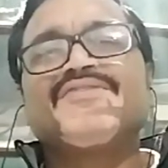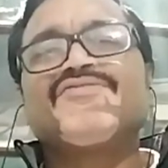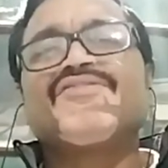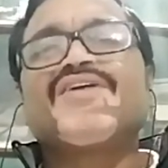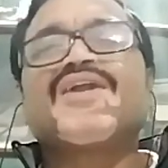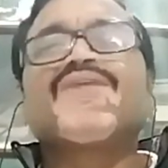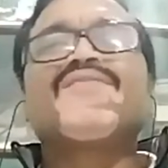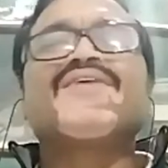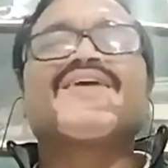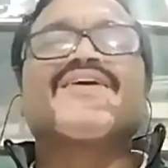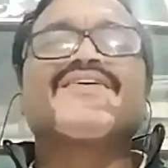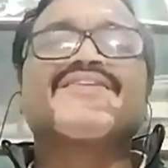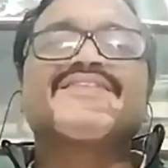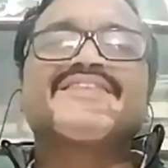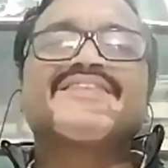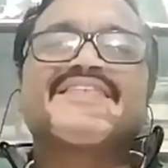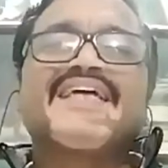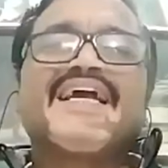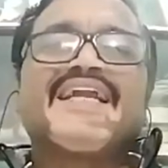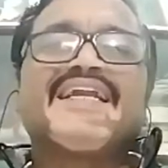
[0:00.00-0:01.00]
For our
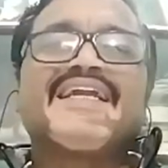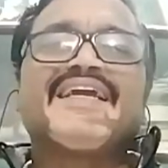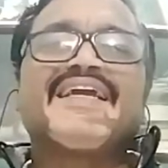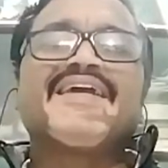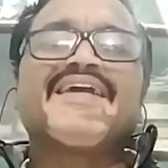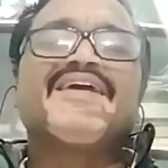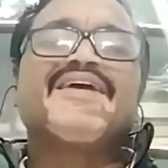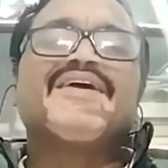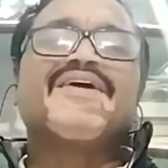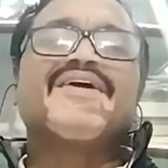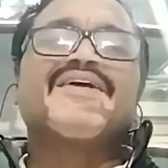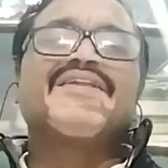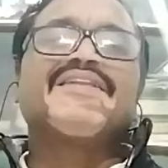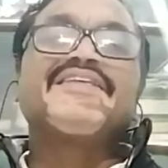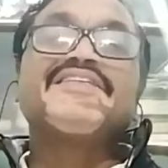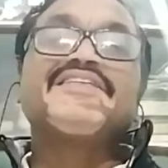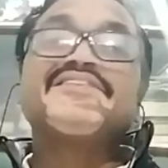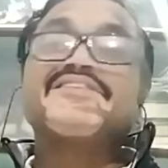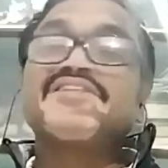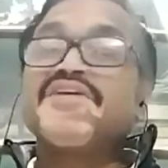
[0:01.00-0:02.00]
understanding,
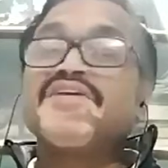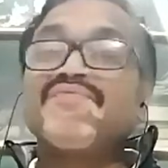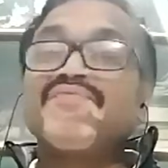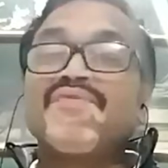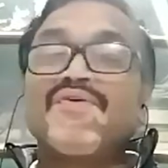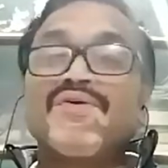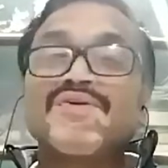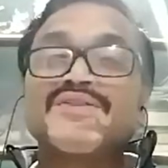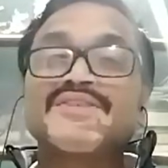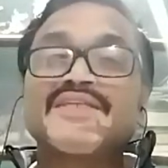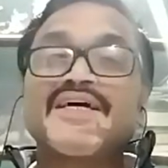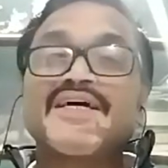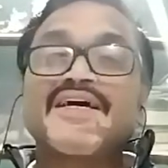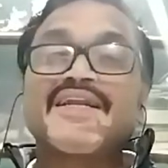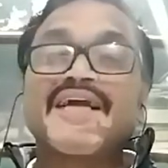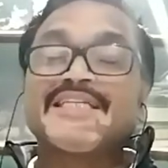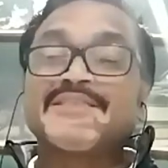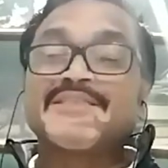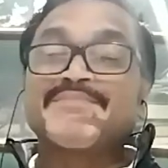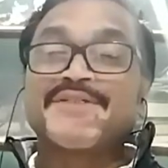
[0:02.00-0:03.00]
these three folds are,
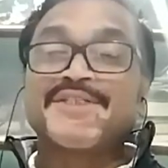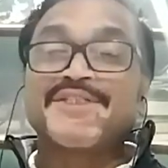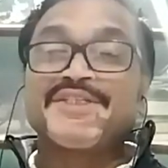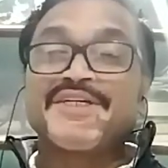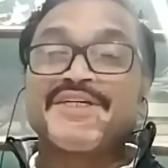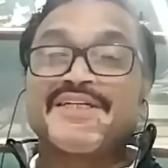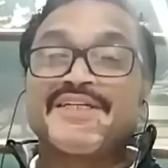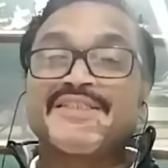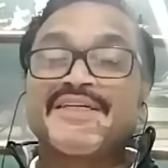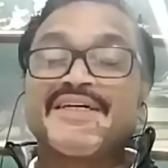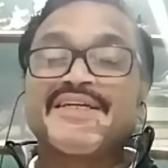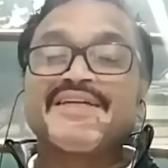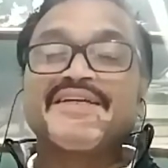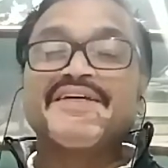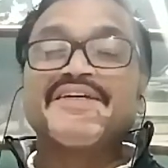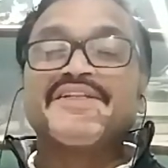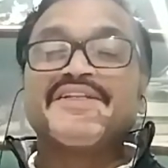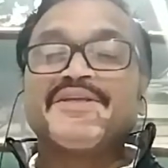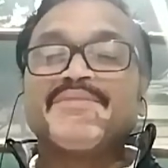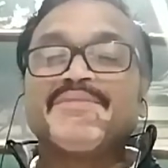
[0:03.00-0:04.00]
as per the author,
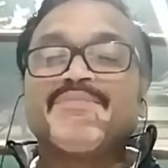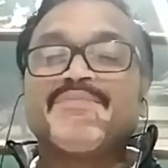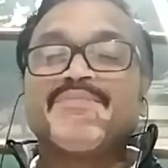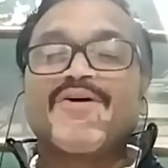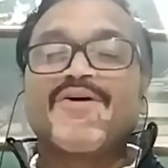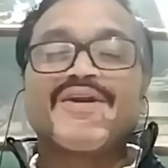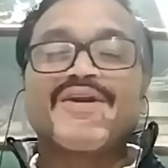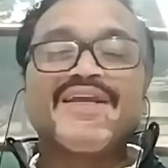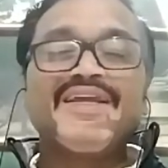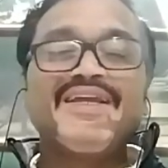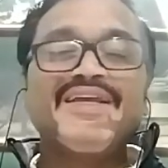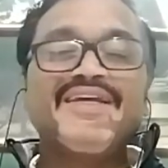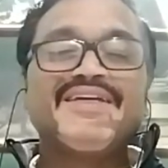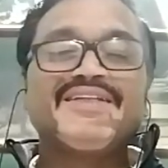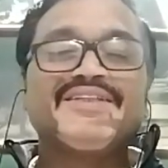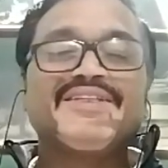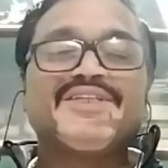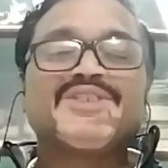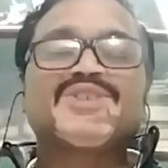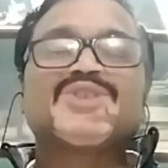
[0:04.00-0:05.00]
the body,
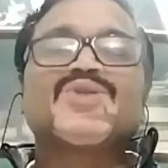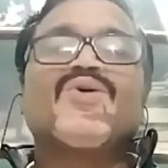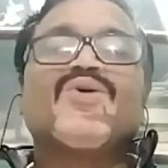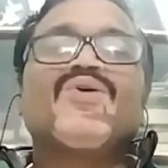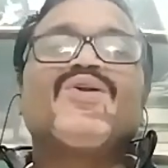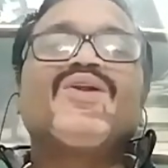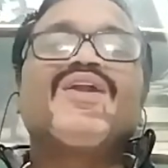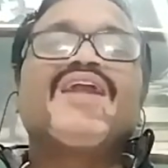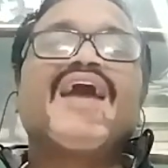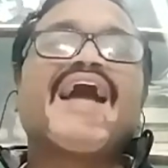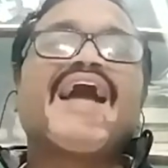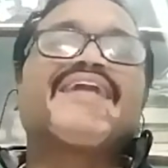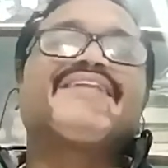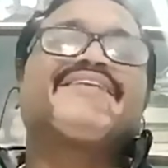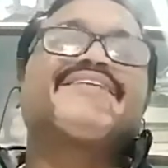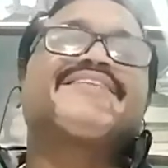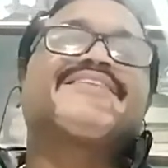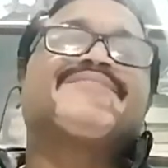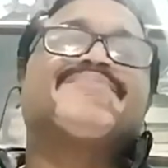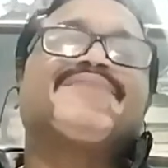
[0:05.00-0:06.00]
the soul, and
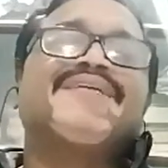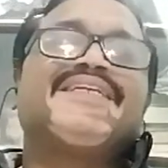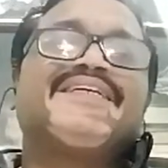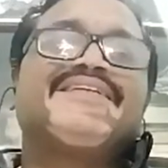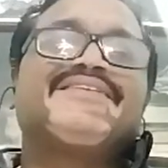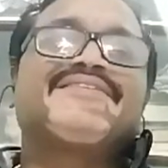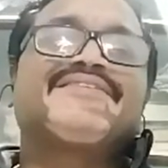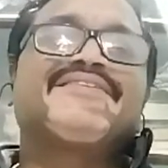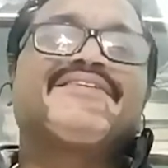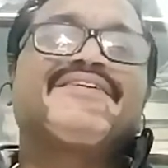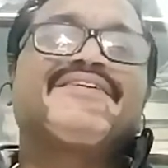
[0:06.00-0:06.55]
the spirit.